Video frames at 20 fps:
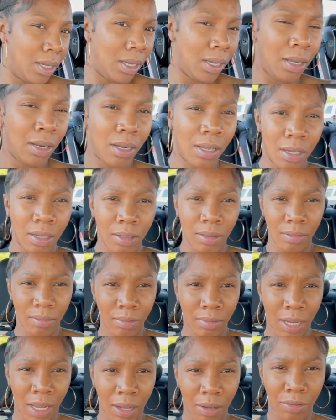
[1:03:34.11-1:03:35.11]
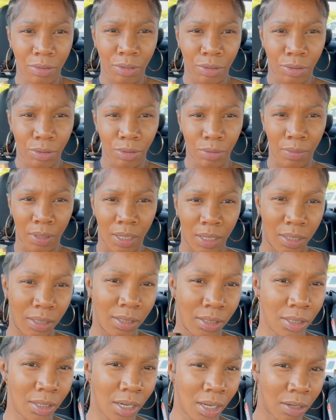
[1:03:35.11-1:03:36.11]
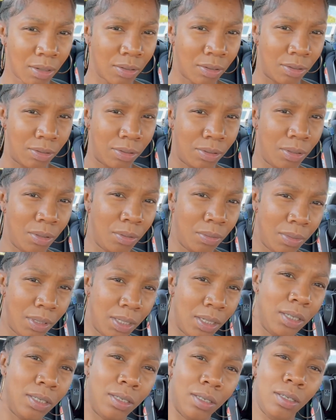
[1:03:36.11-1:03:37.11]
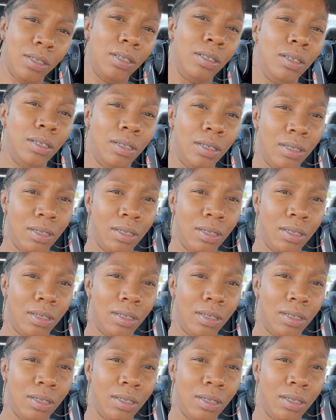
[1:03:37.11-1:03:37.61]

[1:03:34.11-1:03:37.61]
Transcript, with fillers: you know, not gonna do too much. Not gonna do too much.